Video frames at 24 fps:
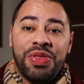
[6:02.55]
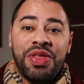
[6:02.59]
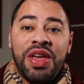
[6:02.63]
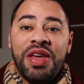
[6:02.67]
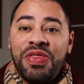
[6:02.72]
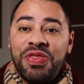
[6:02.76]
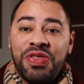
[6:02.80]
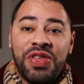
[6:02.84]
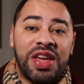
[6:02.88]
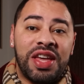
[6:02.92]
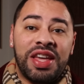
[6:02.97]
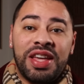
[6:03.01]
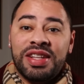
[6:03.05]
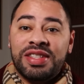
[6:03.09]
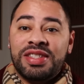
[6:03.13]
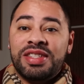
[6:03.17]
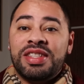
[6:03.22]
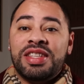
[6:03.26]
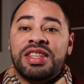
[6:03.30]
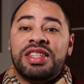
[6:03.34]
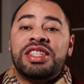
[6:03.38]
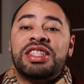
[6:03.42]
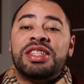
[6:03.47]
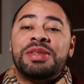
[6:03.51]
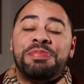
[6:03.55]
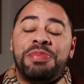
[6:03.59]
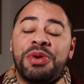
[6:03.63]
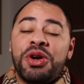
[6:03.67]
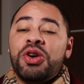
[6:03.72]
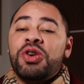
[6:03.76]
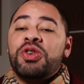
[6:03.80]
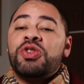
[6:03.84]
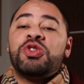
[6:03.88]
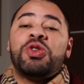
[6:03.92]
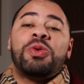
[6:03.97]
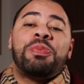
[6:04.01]
and they think it's this
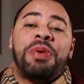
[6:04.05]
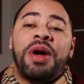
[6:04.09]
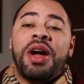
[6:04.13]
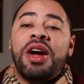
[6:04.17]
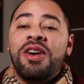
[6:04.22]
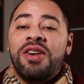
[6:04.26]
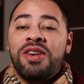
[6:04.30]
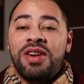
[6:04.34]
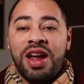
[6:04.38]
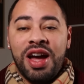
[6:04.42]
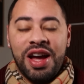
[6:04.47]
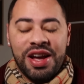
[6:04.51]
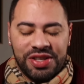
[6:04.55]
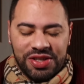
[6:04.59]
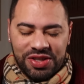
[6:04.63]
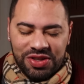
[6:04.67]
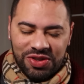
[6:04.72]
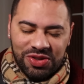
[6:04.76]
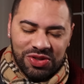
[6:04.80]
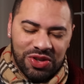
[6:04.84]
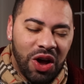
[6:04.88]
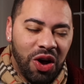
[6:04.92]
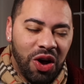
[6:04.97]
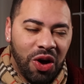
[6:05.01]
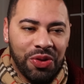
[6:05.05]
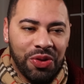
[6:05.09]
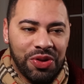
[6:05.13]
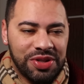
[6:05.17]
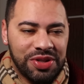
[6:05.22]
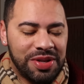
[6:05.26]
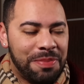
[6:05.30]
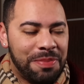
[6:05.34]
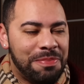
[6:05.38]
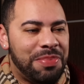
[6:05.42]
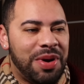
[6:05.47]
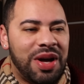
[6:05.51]
spiritual paradise and there's all
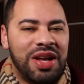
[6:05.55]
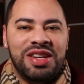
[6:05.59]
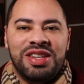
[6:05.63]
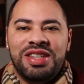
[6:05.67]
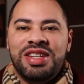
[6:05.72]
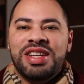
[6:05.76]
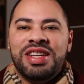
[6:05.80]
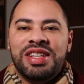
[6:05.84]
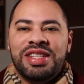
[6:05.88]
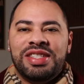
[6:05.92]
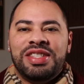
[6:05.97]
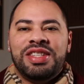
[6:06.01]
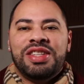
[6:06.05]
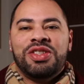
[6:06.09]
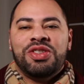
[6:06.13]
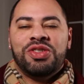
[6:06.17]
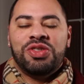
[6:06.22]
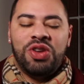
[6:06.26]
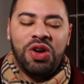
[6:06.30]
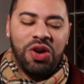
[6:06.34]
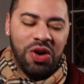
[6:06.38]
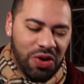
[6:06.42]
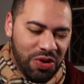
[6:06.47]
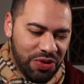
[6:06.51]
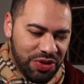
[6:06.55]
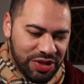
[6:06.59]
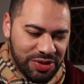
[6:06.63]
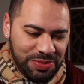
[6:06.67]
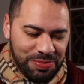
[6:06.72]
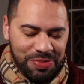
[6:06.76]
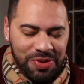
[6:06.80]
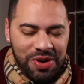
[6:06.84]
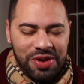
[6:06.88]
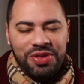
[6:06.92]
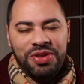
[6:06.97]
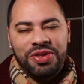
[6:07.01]
this abundance and there's all this
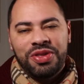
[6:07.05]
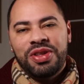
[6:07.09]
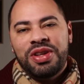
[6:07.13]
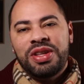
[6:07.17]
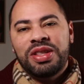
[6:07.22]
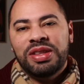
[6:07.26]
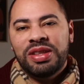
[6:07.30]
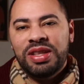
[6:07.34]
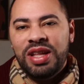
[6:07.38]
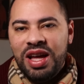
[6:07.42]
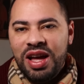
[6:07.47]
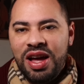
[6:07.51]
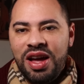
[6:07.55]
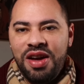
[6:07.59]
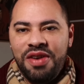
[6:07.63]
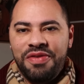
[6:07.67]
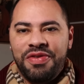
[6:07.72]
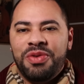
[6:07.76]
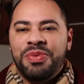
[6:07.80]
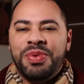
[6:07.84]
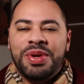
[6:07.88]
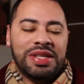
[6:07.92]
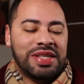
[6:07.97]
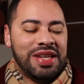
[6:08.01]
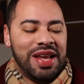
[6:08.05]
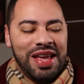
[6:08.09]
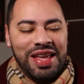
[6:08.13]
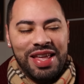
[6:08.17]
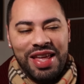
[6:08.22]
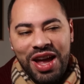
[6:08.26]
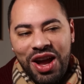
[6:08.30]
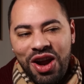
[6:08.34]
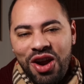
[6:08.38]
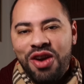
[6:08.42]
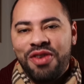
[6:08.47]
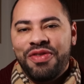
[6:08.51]
brotherly love and we take
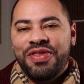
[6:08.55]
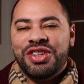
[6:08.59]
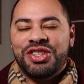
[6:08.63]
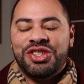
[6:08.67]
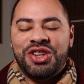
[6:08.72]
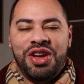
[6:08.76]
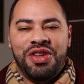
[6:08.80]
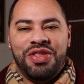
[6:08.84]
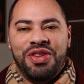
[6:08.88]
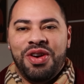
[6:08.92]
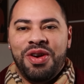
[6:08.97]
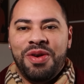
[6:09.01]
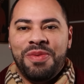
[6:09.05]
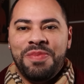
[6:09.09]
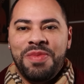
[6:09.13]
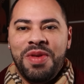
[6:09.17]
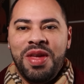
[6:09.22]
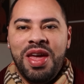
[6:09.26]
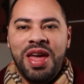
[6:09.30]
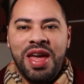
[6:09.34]
care of each other.